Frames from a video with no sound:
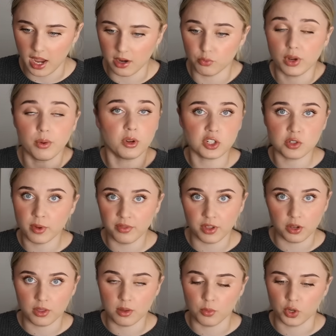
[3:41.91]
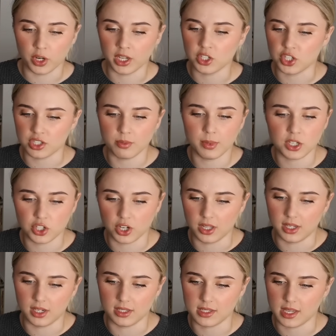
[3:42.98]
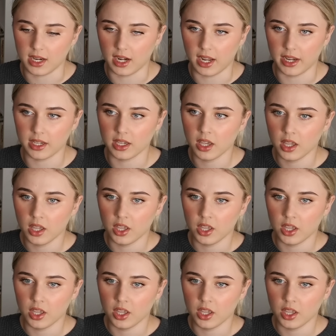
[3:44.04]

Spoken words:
I rewatched my video in the morning just to make sure I didn't say like,